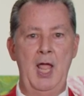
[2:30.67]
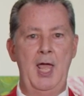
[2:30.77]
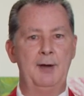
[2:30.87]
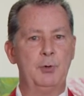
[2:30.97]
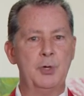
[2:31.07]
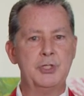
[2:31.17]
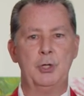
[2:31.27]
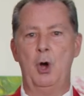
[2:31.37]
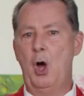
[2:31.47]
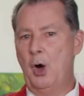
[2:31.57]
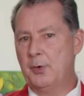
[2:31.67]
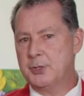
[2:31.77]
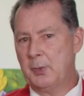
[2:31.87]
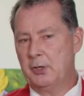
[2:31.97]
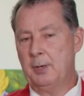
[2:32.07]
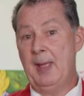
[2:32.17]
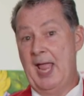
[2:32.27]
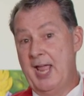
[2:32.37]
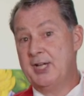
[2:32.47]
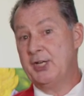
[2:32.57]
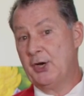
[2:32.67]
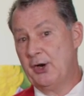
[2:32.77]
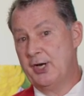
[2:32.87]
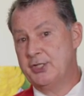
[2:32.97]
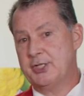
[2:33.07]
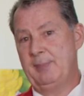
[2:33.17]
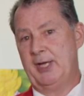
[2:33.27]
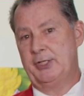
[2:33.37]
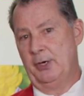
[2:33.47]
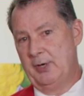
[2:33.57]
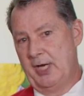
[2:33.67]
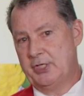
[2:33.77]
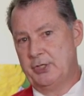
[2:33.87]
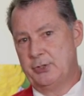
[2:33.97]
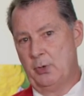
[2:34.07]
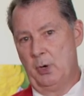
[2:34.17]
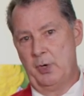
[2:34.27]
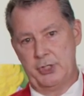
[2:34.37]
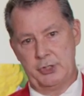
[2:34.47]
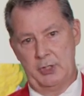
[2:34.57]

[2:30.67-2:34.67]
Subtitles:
And of course, you're always welcome and encouraged to make a donation to our wish